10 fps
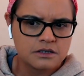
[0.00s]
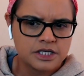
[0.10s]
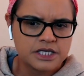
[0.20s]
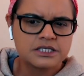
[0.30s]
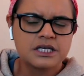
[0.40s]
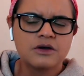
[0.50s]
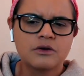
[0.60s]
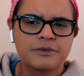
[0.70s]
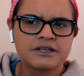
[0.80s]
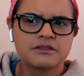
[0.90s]
Is he all
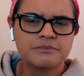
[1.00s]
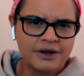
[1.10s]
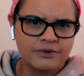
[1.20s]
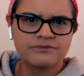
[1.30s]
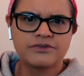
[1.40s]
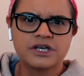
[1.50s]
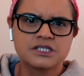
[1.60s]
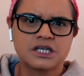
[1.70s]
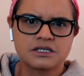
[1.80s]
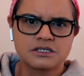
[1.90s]
about the melting
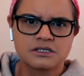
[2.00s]
faces?